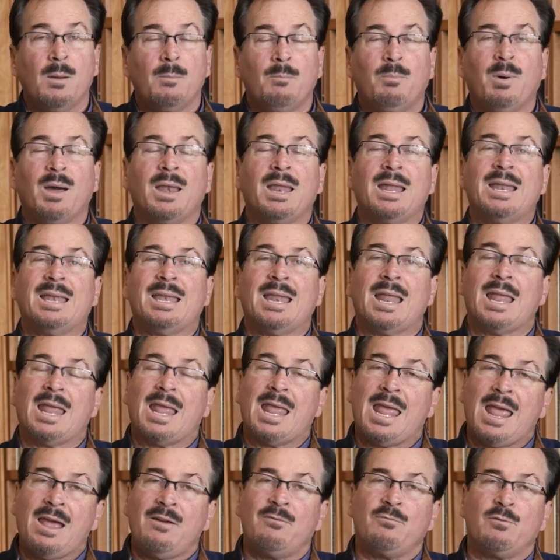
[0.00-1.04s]
But in
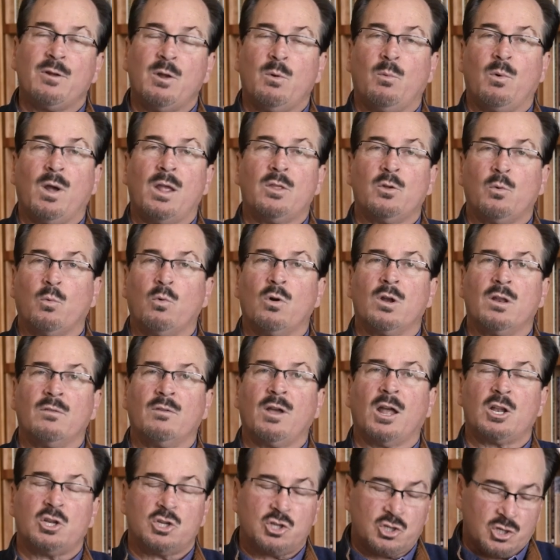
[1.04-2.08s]
every way, the Word of
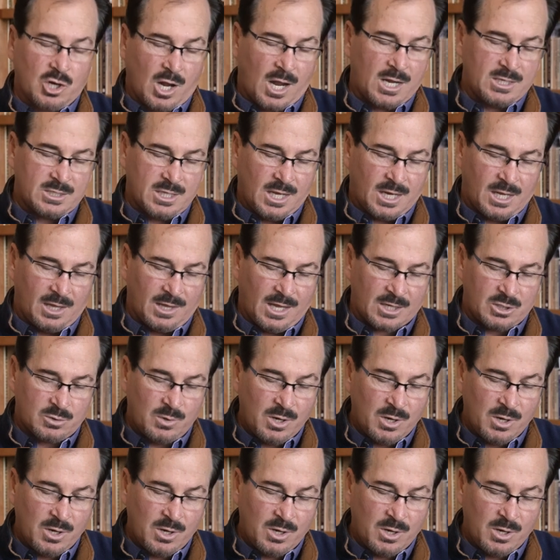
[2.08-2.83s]
God shines like a light.